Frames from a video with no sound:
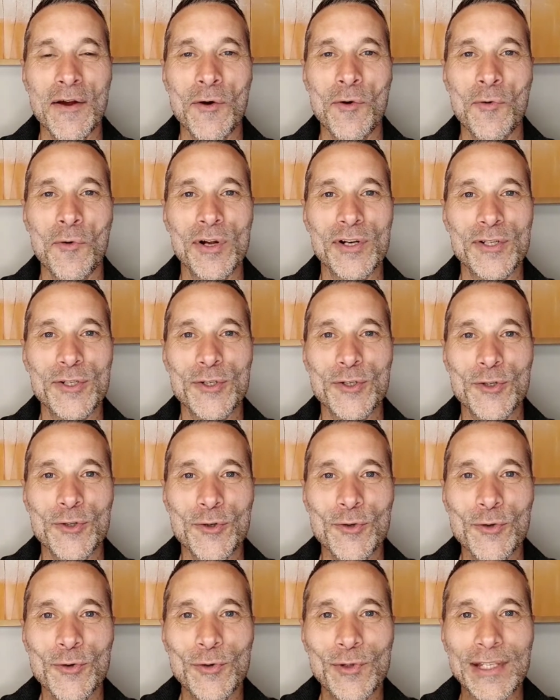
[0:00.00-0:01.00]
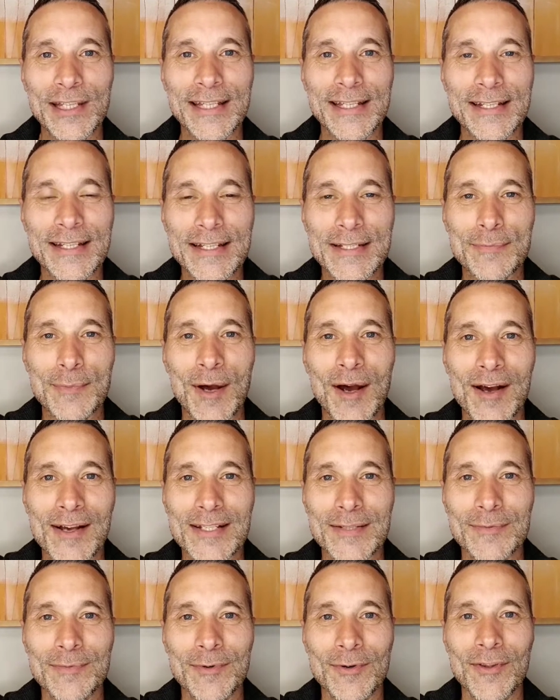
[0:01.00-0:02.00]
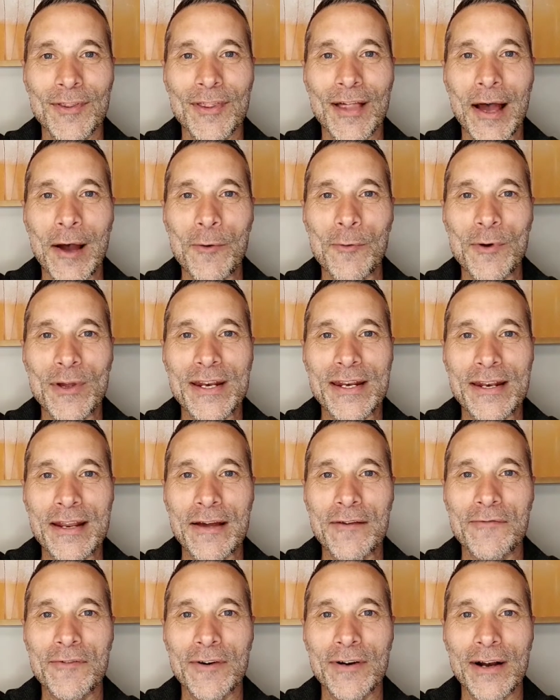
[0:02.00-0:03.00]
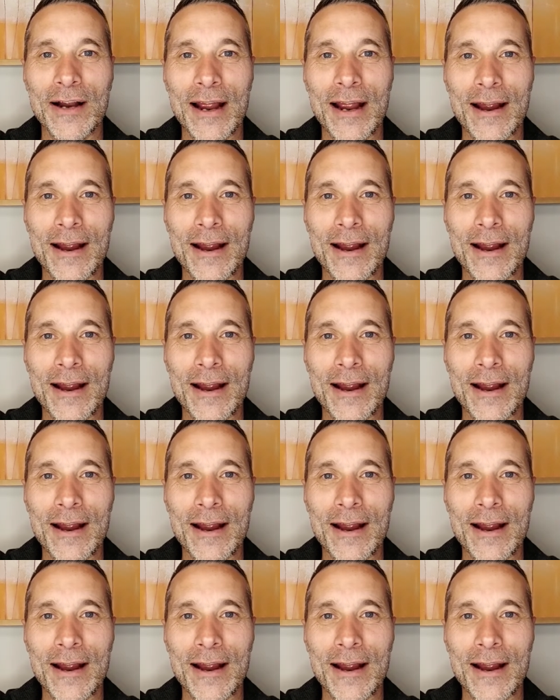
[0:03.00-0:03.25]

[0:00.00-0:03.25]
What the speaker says: what truly is possible that we never,